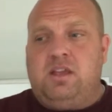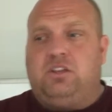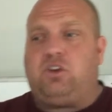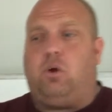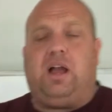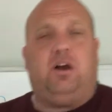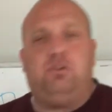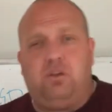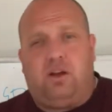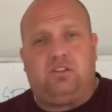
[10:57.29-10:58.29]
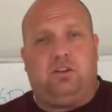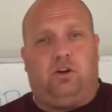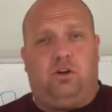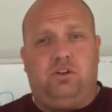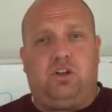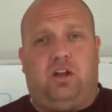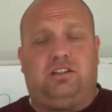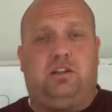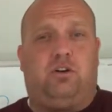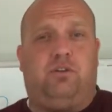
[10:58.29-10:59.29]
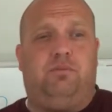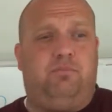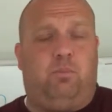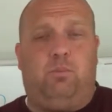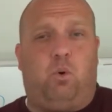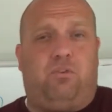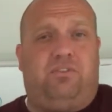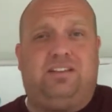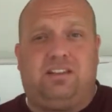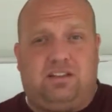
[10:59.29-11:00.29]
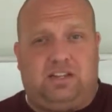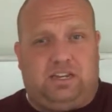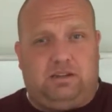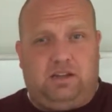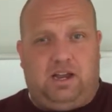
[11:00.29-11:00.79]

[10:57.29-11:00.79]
So how do dogs learn? Dogs learn more physically.